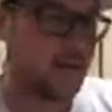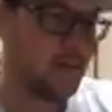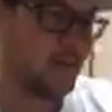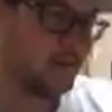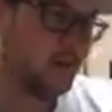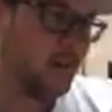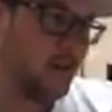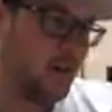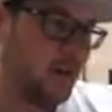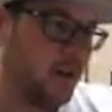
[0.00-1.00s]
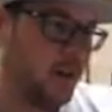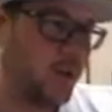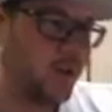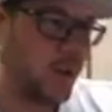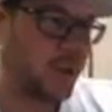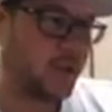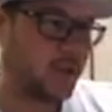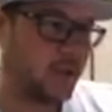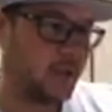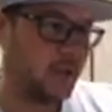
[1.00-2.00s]
who
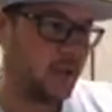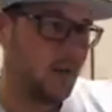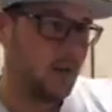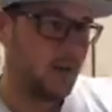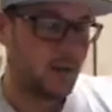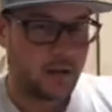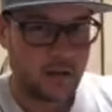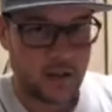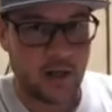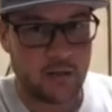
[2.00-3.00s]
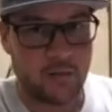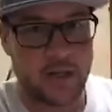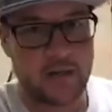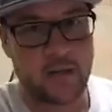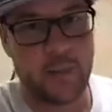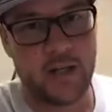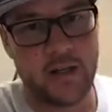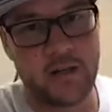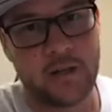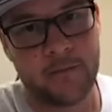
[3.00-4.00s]
just can't race the
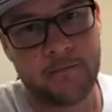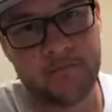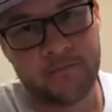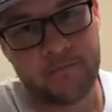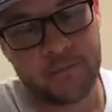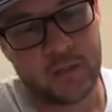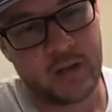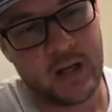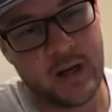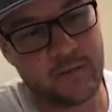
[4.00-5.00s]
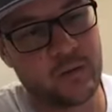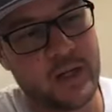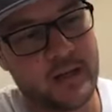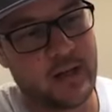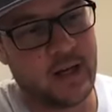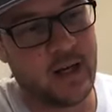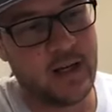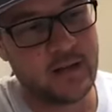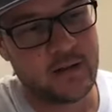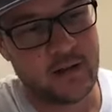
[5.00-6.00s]
Bs, have to race the
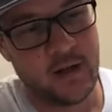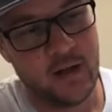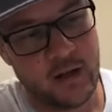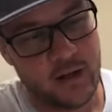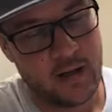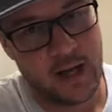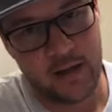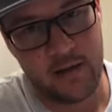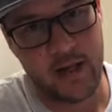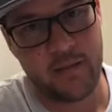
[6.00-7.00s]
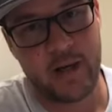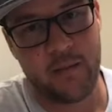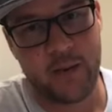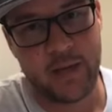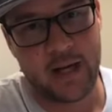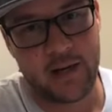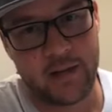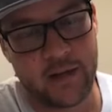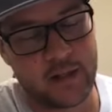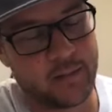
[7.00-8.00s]
As, and they might be mad
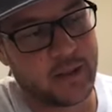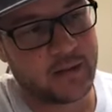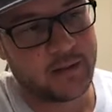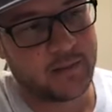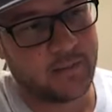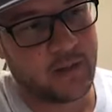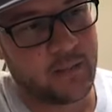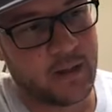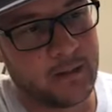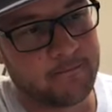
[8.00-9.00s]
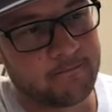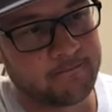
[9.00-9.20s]
at this, but I mean,